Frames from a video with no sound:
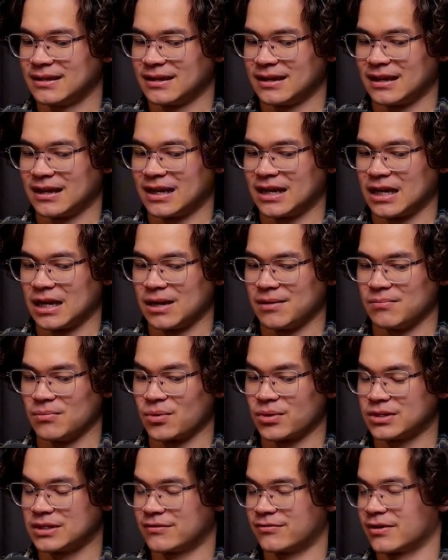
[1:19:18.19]

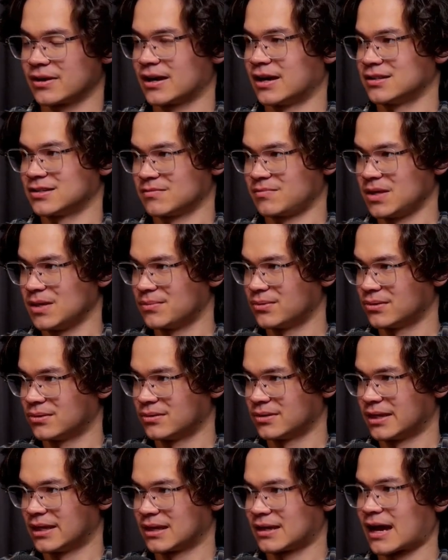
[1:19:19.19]
more different kinds of
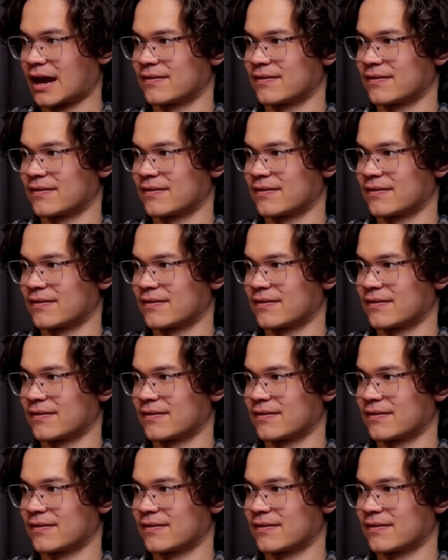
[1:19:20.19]
people like